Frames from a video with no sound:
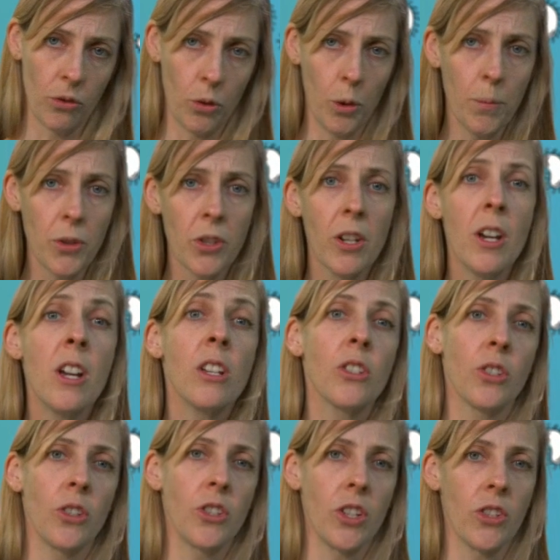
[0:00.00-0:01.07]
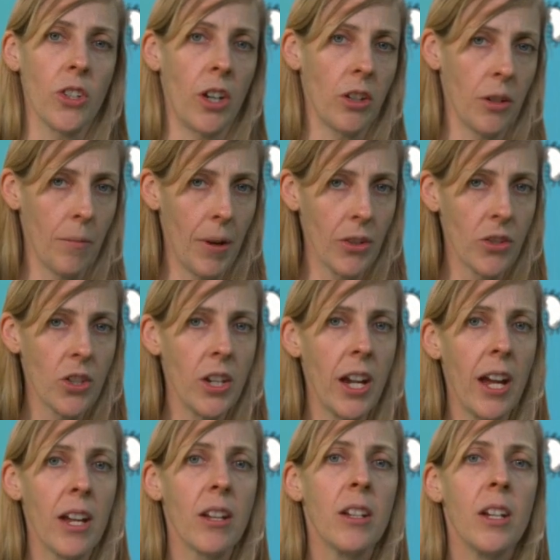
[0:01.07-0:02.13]
groups such as
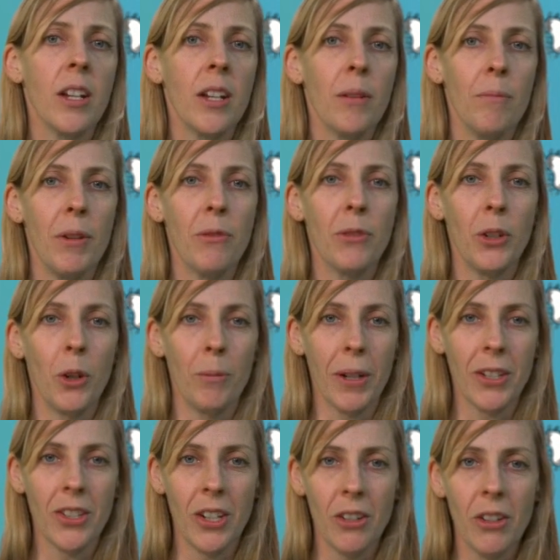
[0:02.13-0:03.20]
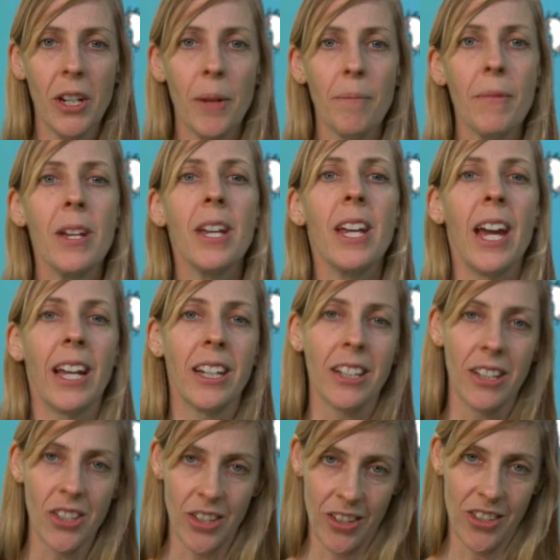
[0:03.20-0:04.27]
Akkermansia, Bifidobacterium and
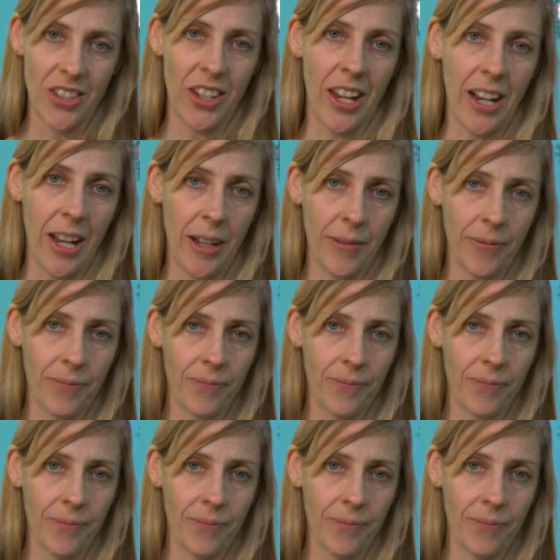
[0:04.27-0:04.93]
Kristansiella.